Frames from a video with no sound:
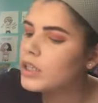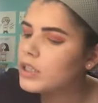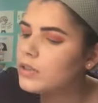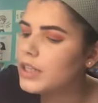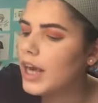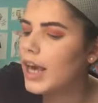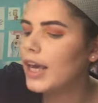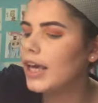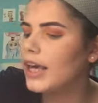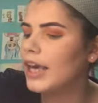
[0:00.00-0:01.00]
to
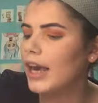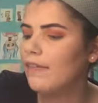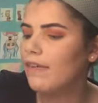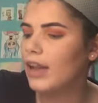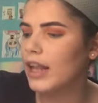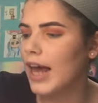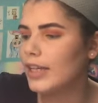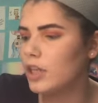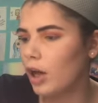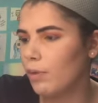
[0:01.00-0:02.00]
take a flat
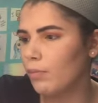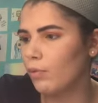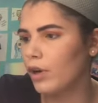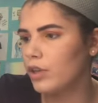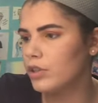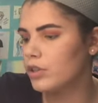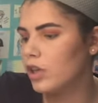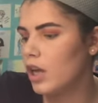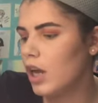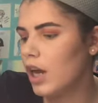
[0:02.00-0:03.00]
top brush
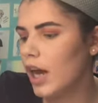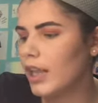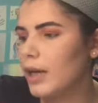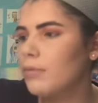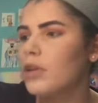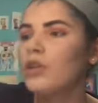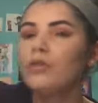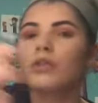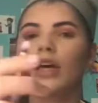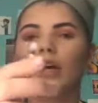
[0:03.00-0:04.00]
I think I'm going to
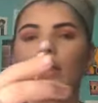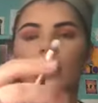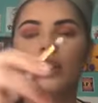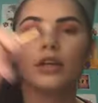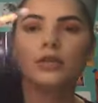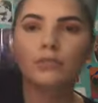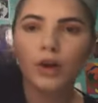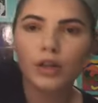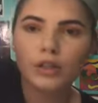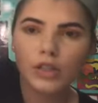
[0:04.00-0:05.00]
use like this
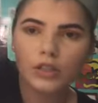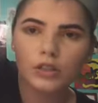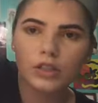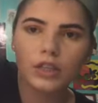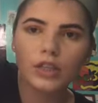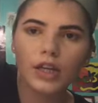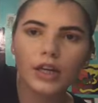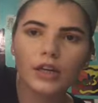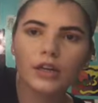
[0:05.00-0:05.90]
brush as you can see like